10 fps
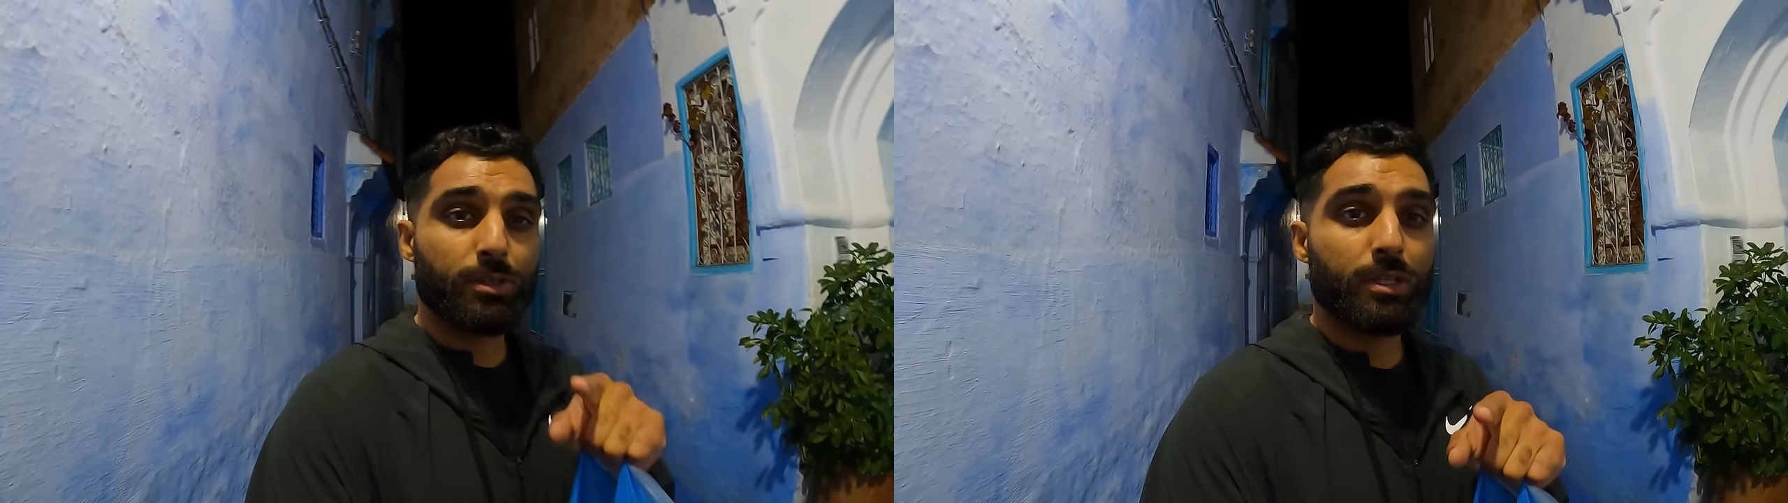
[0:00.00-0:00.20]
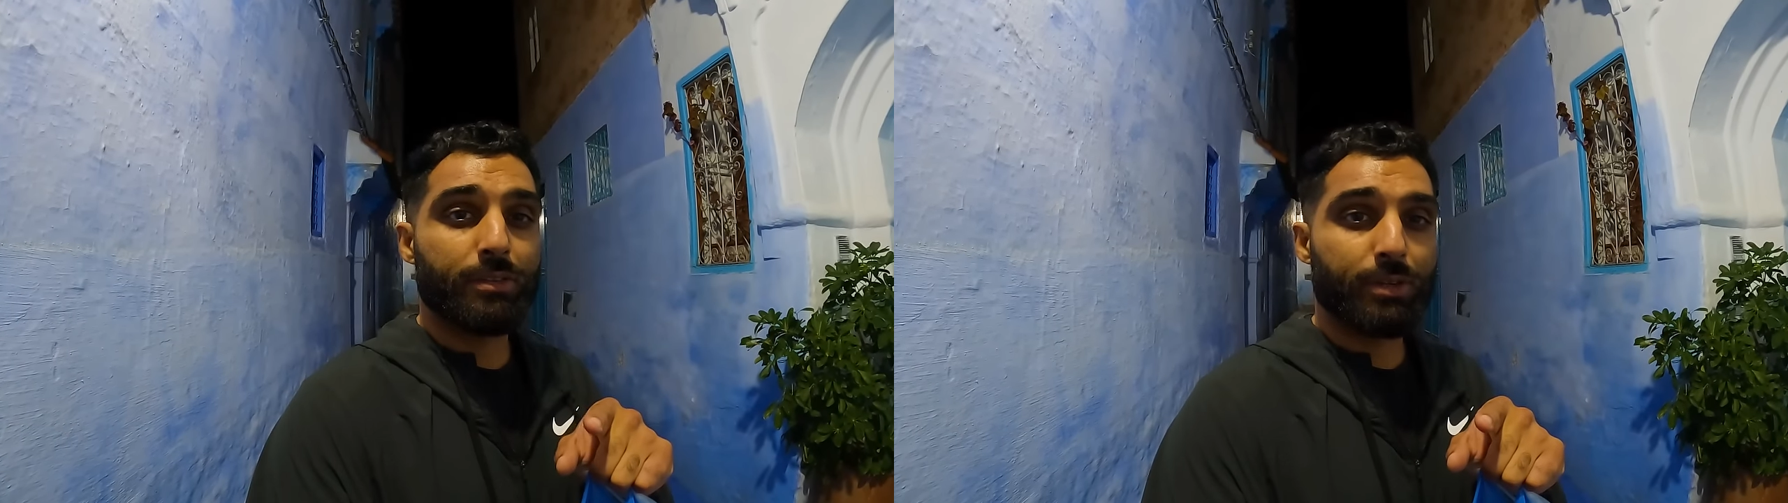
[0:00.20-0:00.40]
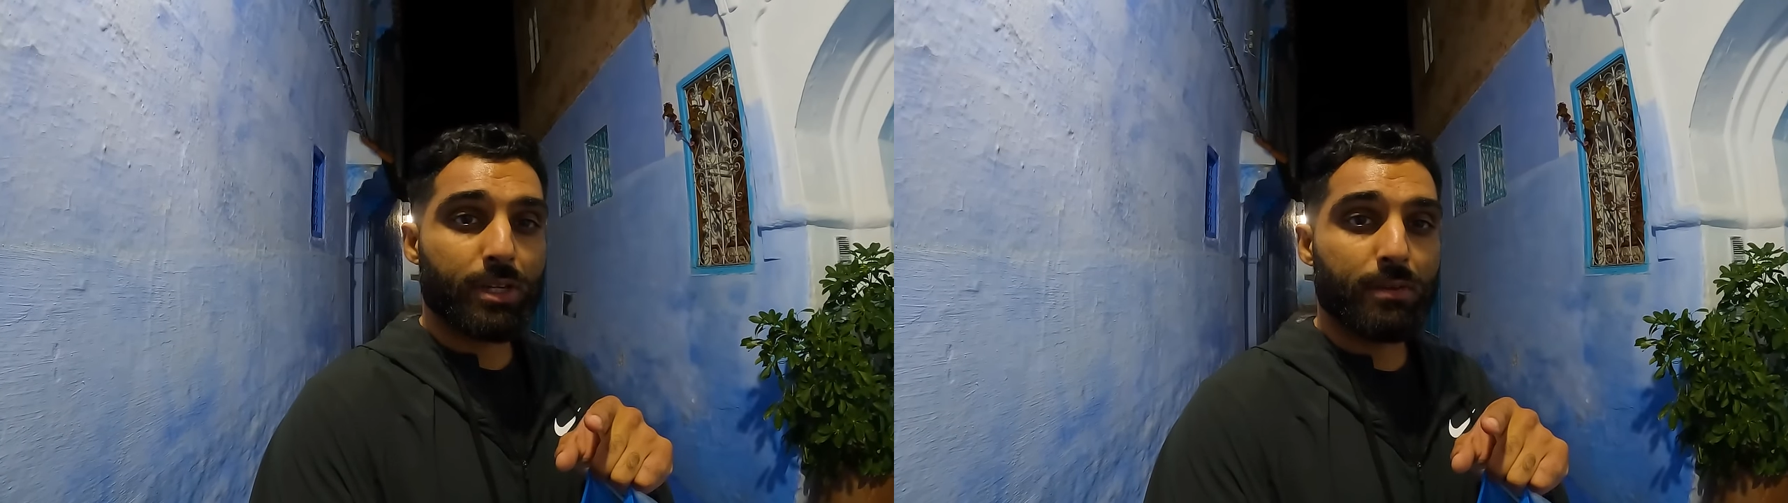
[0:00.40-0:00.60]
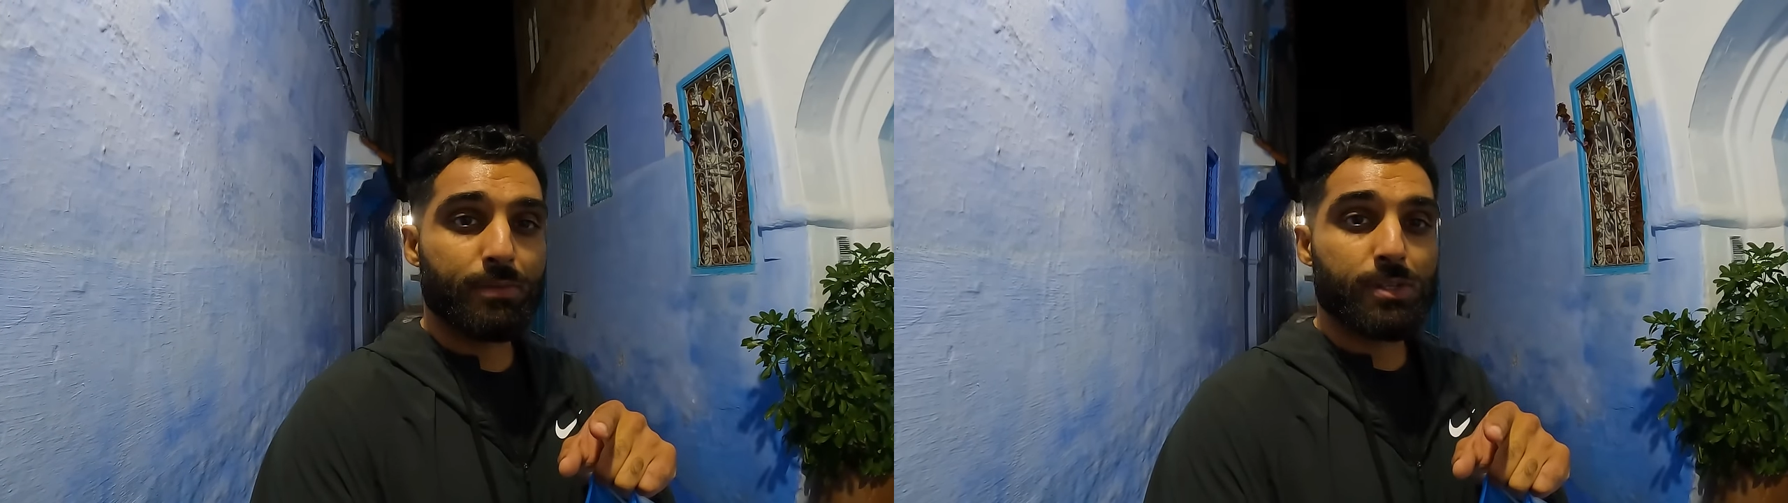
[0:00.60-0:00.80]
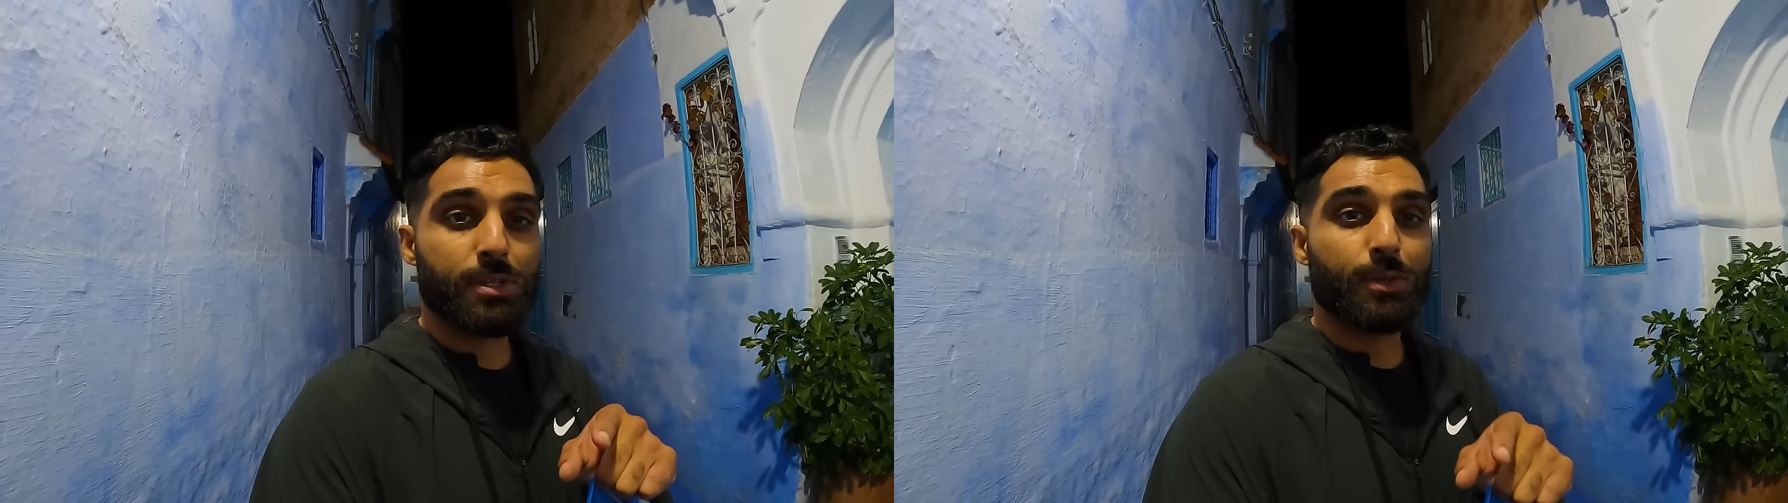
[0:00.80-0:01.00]
you leave your
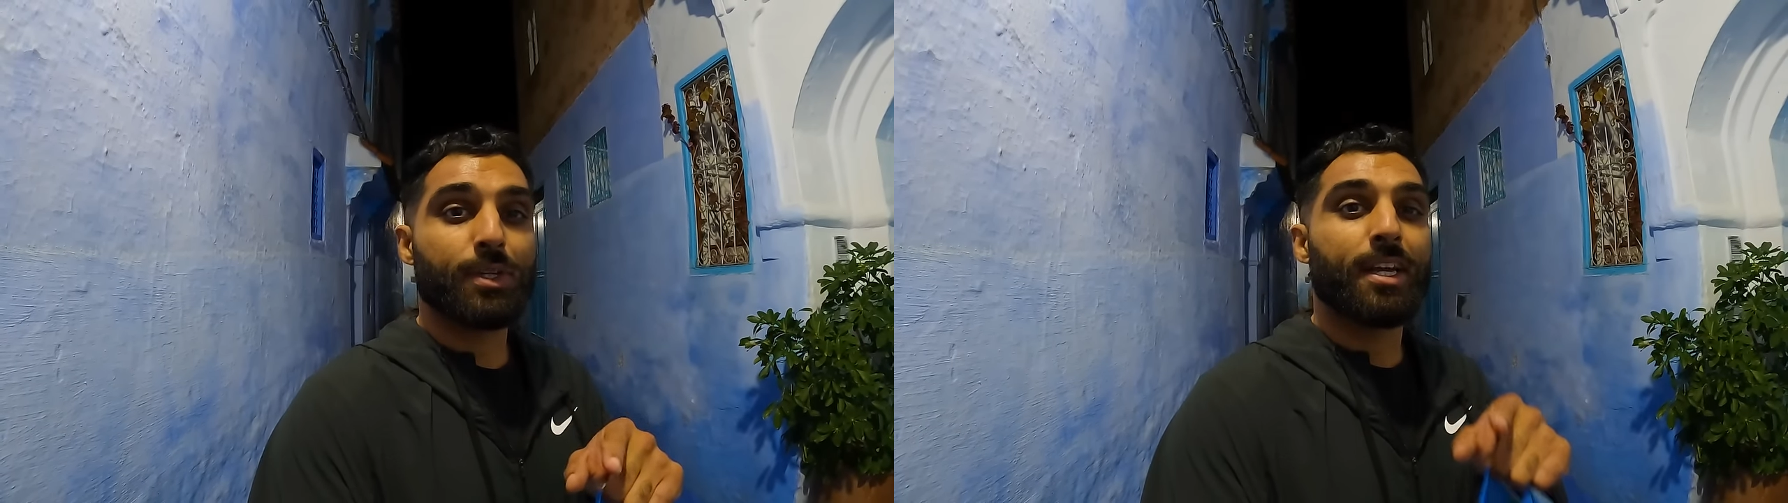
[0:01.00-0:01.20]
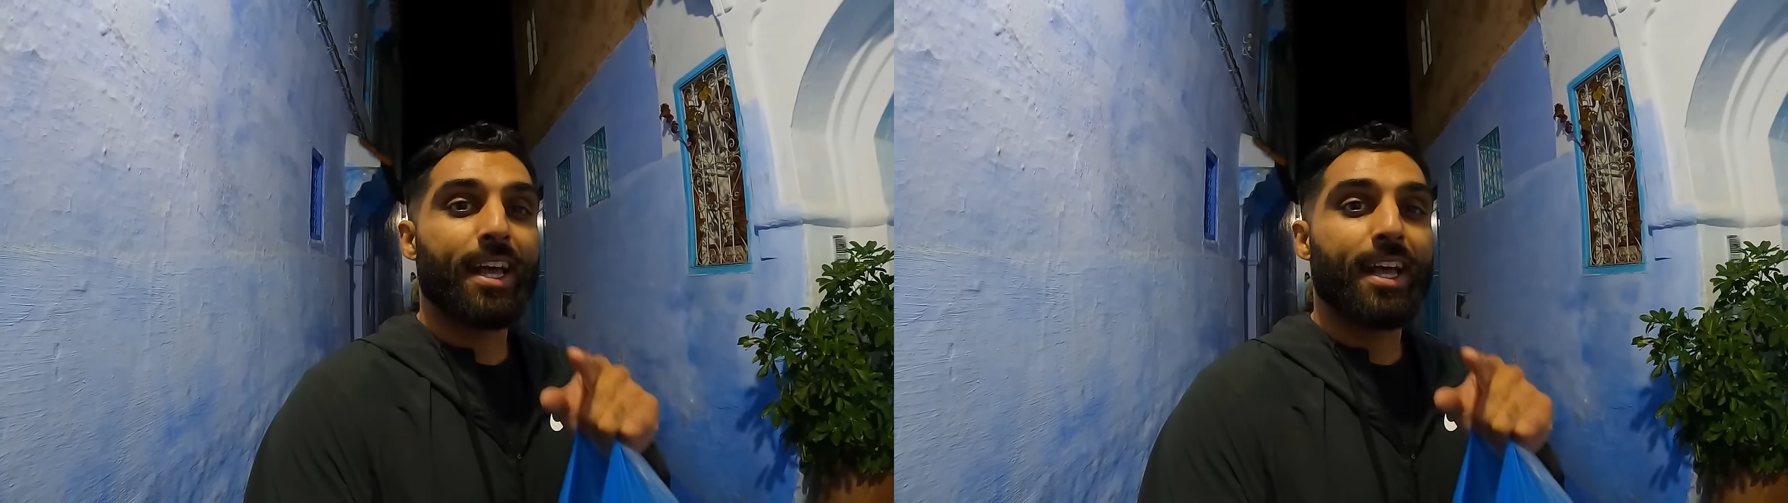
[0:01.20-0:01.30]
comfort zone.